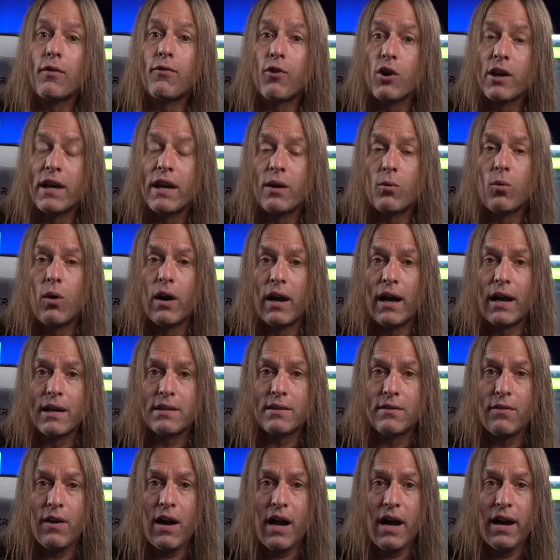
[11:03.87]
over again, one
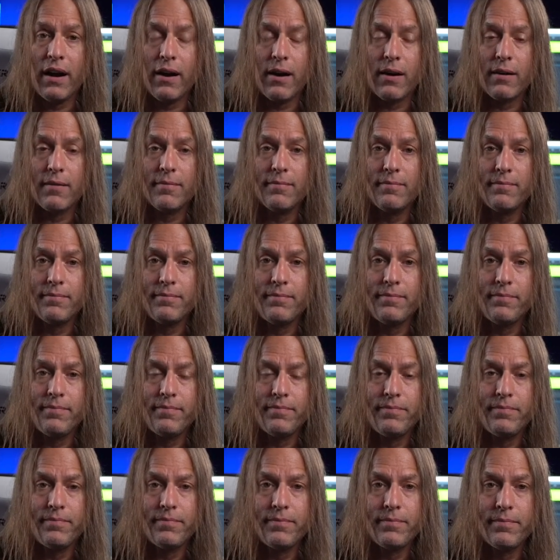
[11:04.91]
octave higher.
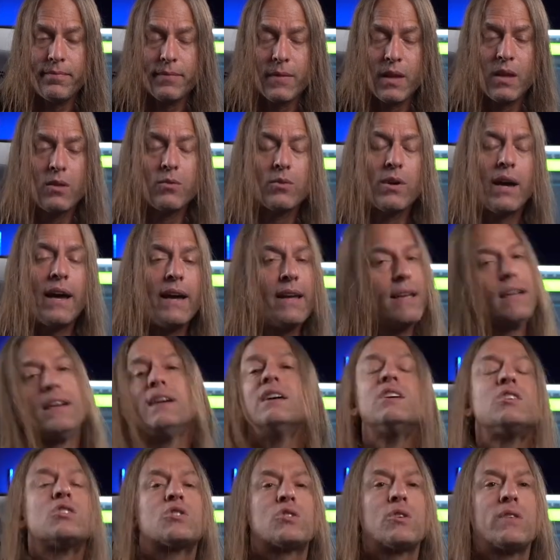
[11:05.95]
Okay?
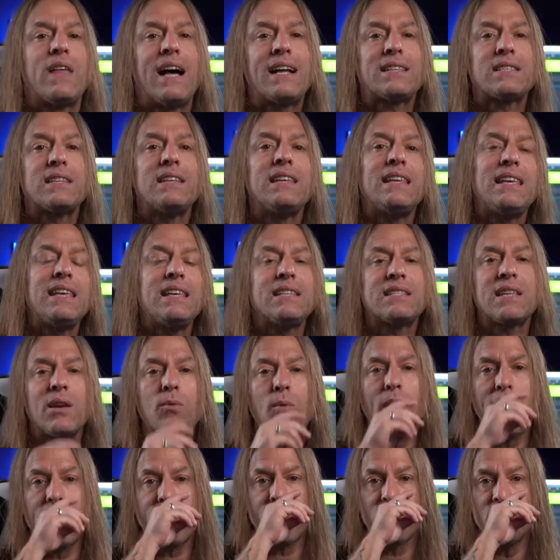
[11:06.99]
So that's an easy
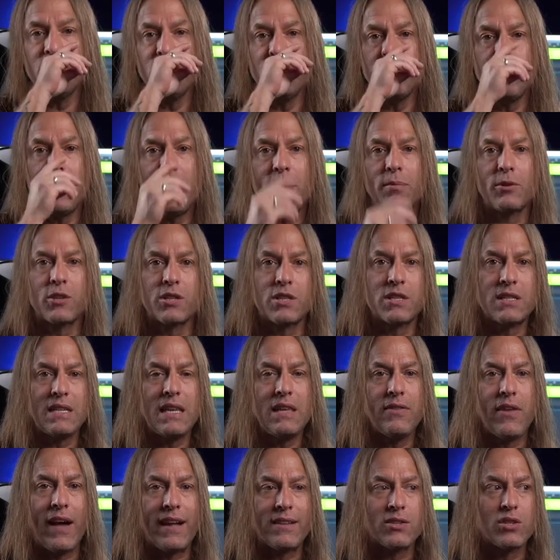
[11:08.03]
way for you to be able to
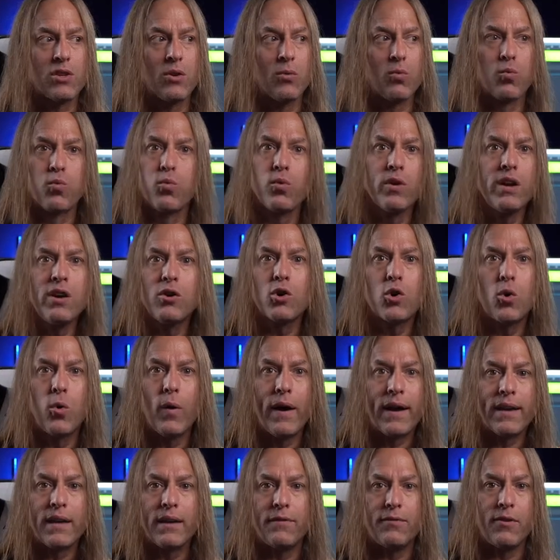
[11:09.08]
see that. So real
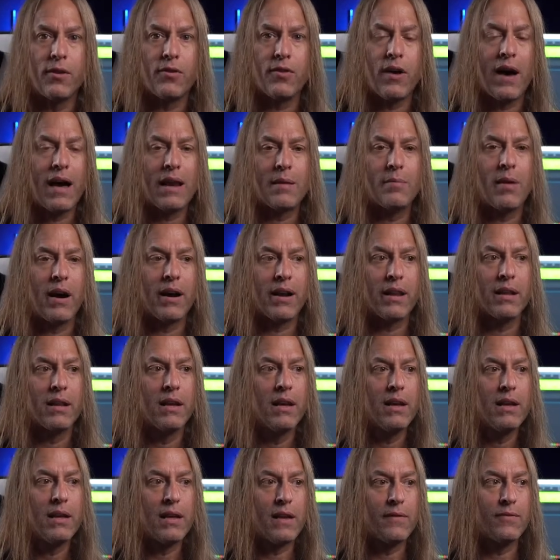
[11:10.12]
quick, if you thought about it,
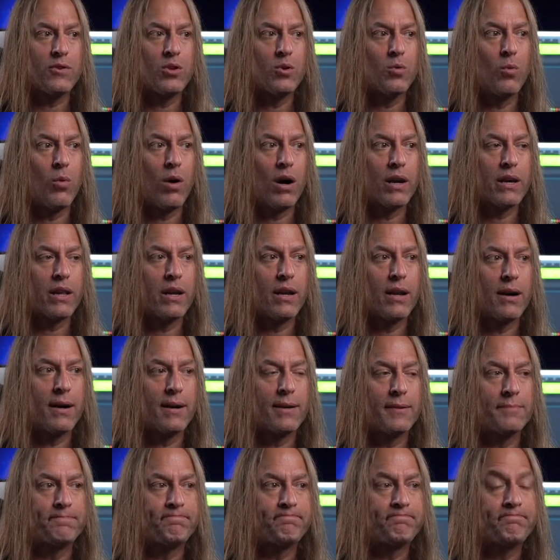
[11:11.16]
if you wanted
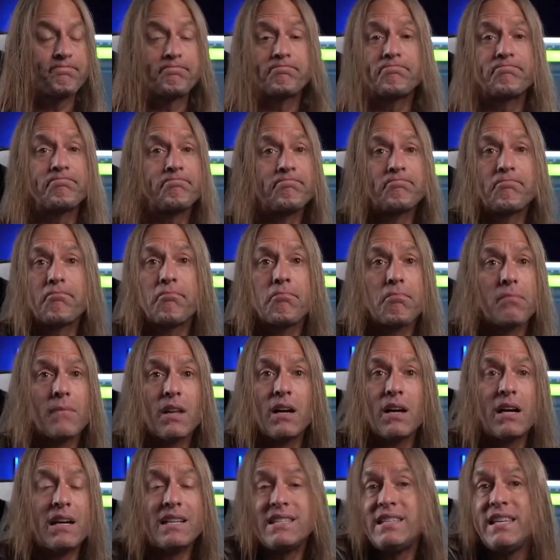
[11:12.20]
a
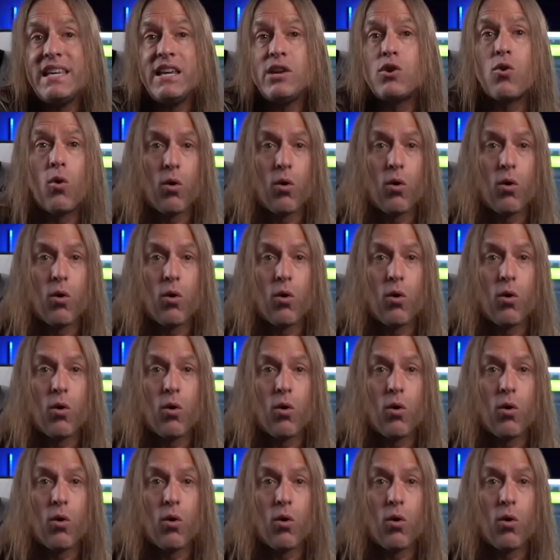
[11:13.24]
D